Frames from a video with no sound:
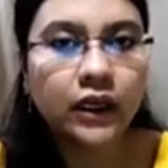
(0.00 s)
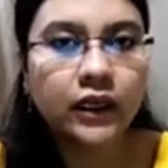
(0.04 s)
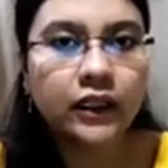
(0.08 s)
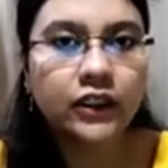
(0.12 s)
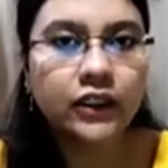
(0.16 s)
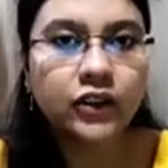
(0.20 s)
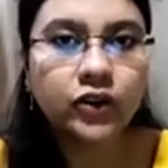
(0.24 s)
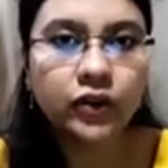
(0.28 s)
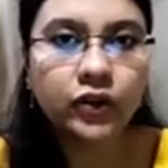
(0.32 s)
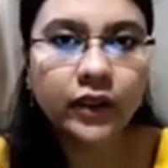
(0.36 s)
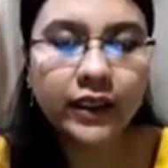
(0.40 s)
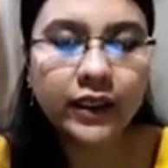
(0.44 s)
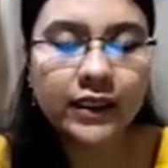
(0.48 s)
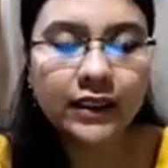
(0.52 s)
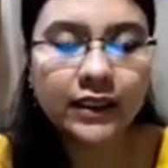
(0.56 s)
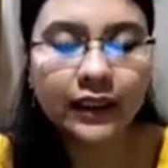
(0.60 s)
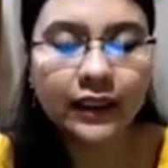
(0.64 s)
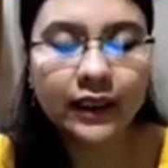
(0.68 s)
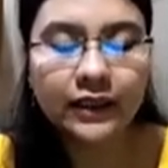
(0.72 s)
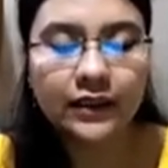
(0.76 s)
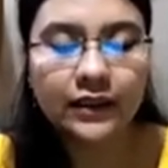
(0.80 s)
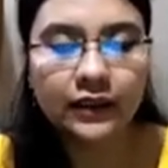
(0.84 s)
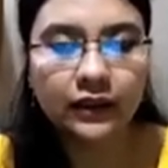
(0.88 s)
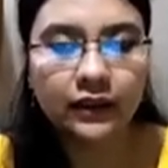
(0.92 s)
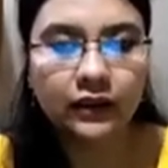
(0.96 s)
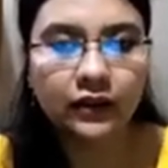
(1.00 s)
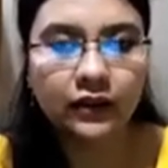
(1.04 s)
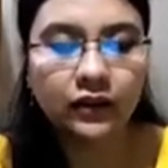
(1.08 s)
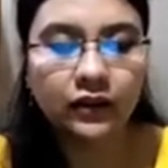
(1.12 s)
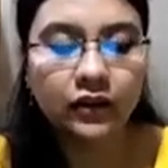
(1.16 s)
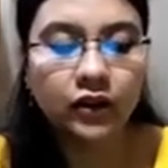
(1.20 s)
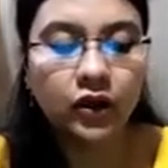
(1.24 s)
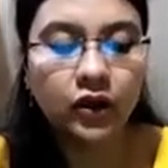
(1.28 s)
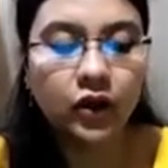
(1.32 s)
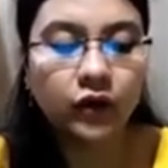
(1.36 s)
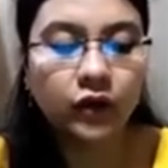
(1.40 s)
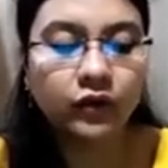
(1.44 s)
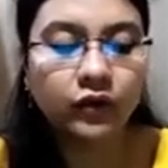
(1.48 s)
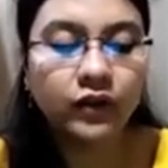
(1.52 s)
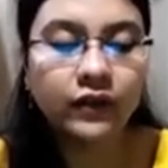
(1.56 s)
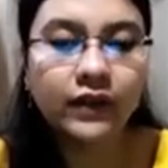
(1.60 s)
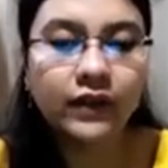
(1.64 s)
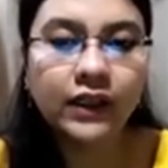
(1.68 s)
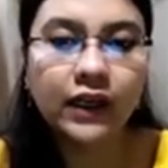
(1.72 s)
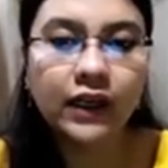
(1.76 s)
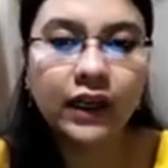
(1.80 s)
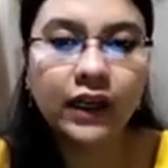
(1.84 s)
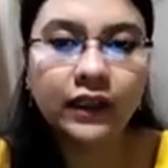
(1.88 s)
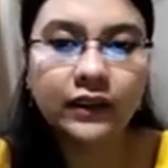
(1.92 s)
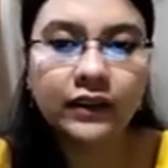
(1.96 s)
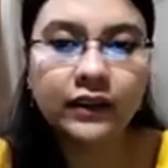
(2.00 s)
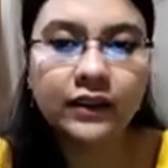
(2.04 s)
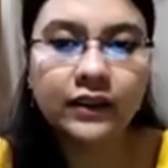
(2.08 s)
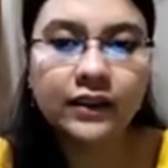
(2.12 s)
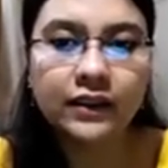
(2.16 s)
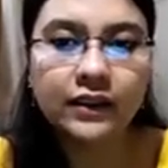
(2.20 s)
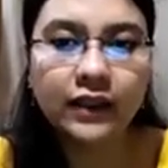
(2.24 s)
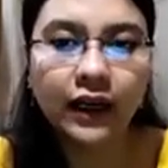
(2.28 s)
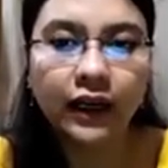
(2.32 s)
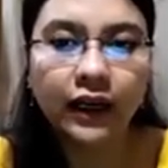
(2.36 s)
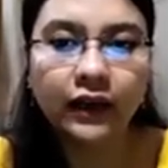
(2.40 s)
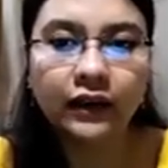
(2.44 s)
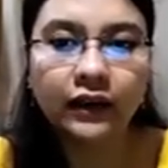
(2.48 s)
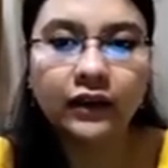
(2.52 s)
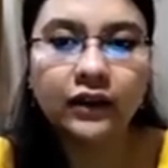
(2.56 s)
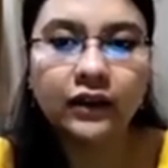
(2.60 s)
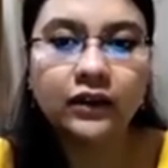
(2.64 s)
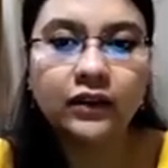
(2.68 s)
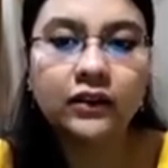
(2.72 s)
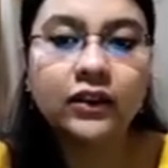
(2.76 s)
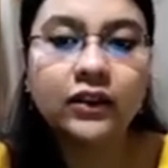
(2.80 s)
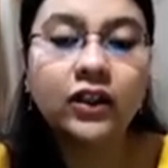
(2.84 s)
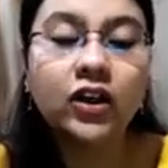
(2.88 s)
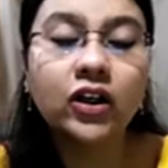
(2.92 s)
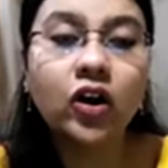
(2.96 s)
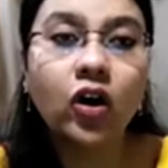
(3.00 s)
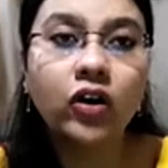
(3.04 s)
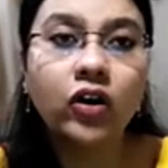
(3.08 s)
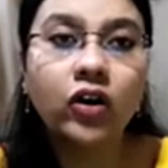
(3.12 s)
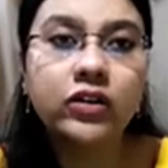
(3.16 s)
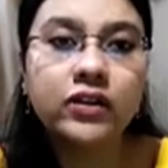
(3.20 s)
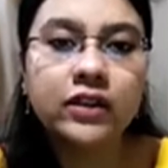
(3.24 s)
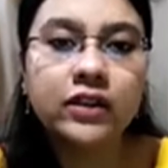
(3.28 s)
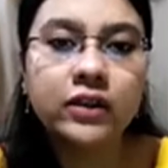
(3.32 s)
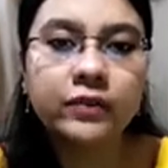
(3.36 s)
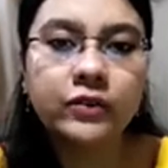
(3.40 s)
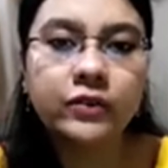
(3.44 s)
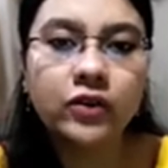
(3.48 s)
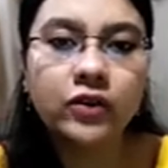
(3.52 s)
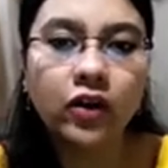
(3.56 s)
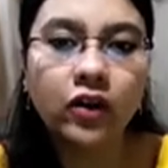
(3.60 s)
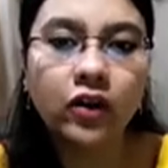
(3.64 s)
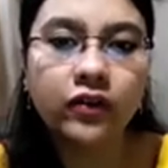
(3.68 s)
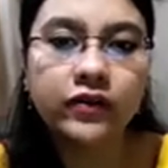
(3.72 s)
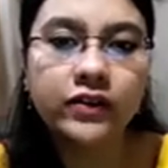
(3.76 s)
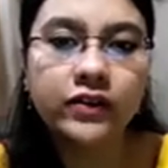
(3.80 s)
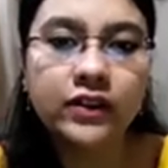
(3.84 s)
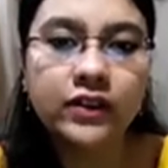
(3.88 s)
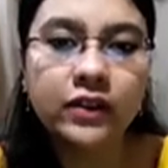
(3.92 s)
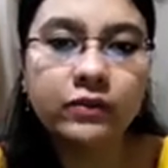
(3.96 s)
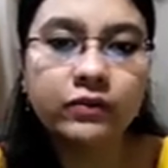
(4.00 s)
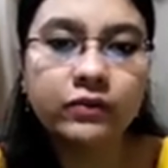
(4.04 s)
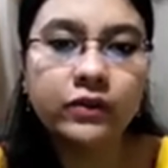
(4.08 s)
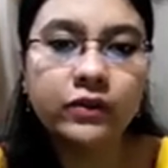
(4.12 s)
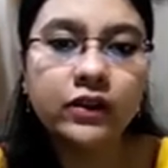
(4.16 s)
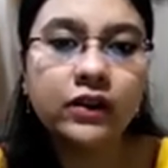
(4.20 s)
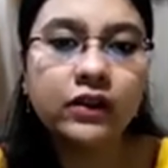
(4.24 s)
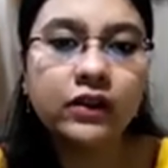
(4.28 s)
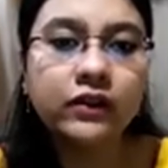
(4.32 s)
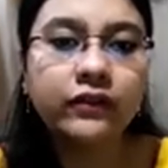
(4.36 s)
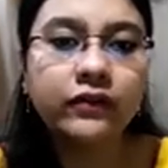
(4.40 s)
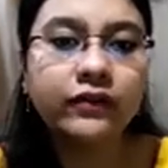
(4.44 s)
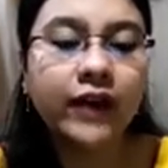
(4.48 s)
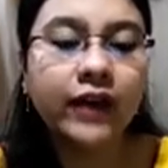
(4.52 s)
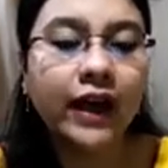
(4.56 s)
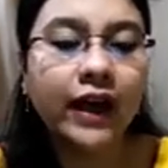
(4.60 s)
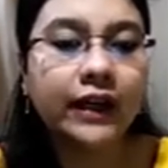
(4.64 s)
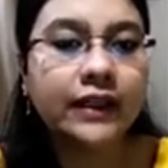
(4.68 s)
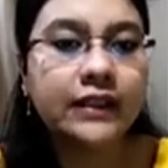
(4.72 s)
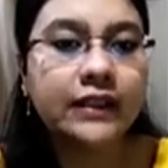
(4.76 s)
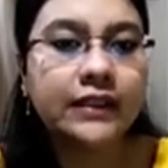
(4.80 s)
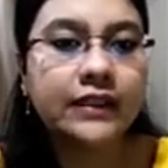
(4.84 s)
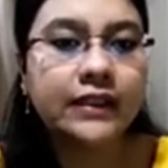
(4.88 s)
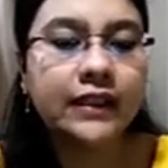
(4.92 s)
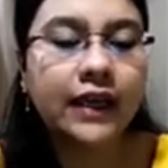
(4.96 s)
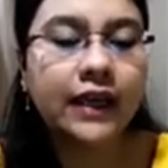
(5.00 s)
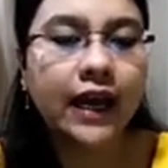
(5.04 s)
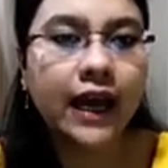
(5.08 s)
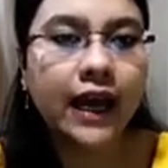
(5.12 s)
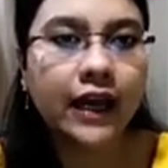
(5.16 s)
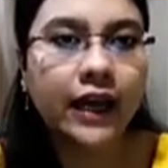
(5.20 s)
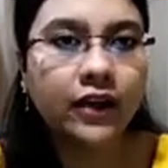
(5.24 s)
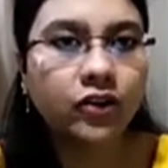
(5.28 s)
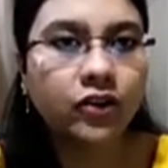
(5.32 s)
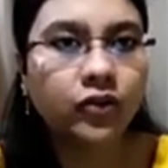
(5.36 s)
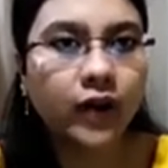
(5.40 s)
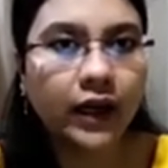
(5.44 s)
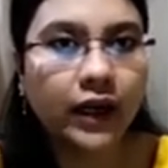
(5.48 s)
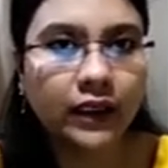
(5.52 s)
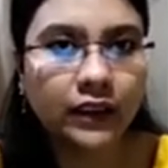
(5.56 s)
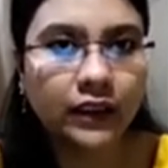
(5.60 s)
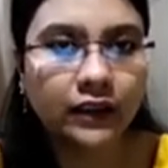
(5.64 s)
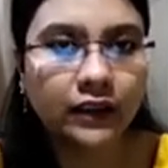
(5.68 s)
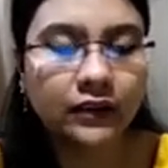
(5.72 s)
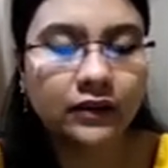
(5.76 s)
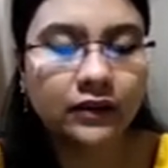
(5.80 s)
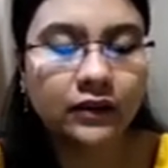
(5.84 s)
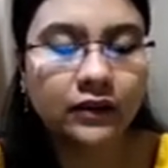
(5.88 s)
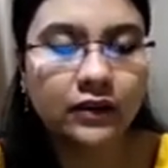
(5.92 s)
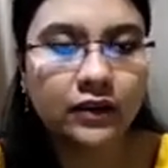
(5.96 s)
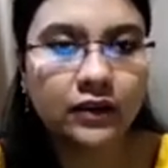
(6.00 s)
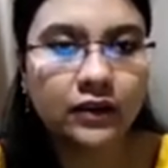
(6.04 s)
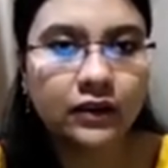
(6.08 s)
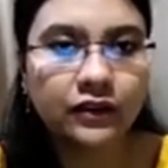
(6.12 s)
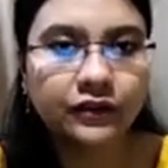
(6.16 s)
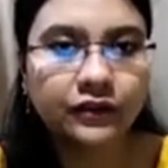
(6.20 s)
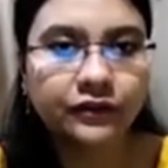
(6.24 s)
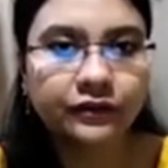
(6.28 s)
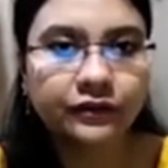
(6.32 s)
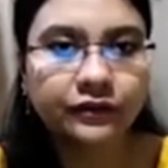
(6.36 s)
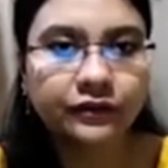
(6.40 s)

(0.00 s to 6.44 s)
In today's lesson, we will understand the concept of symbol, valency, and radicals.